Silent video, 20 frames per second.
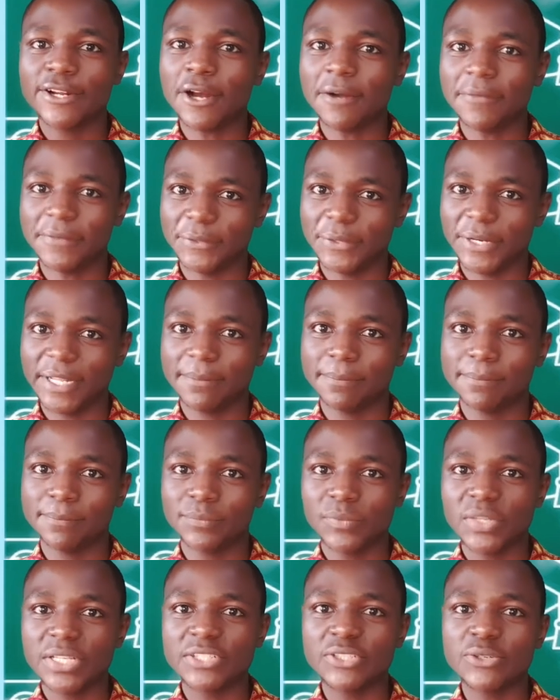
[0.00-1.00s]

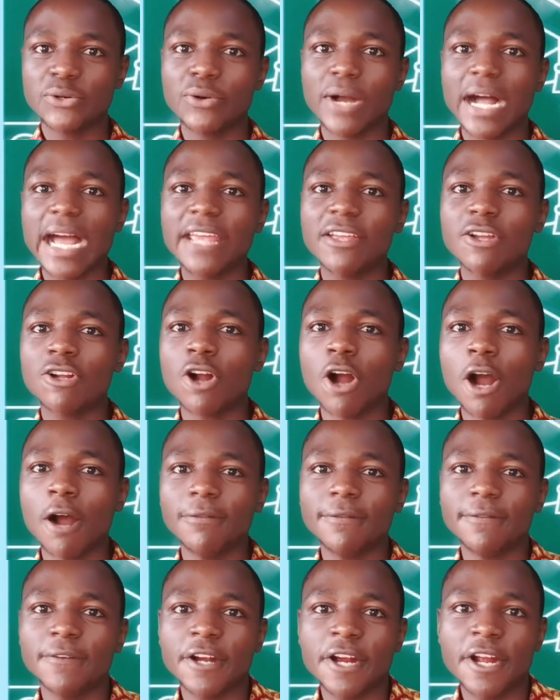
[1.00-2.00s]
Covering. So I
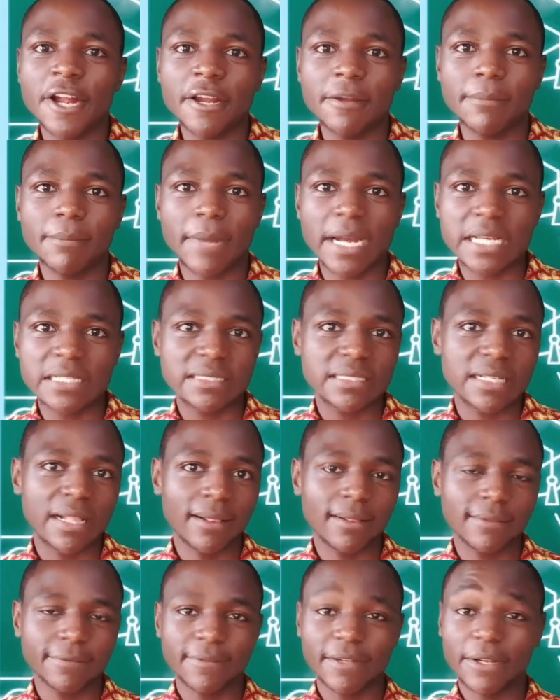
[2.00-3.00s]
cover
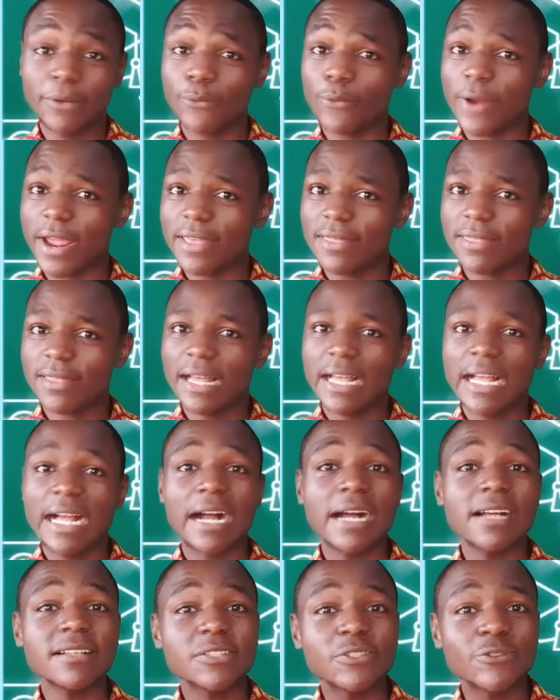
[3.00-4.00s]
myself with
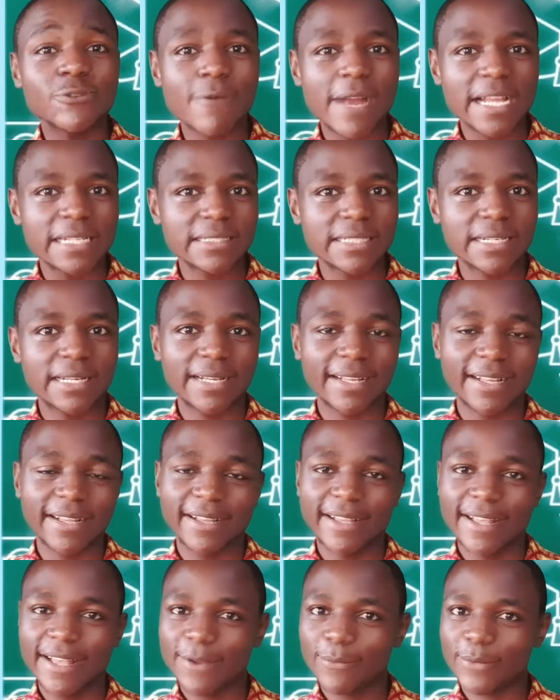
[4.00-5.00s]
a
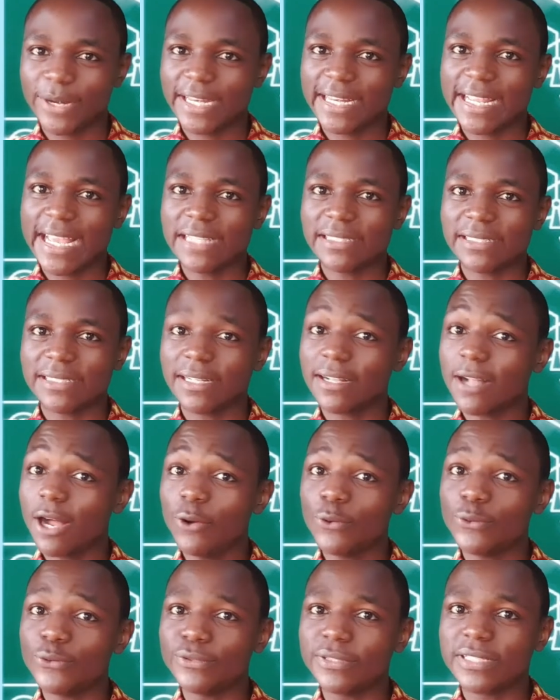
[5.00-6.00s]
sweater when it gets
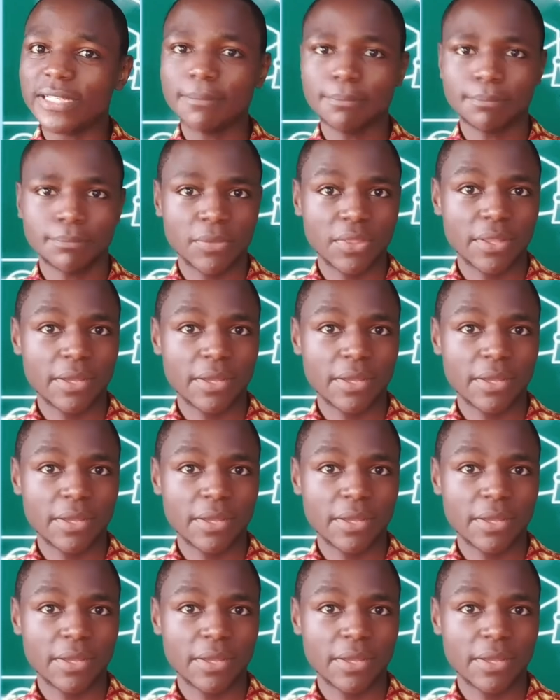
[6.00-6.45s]
cold.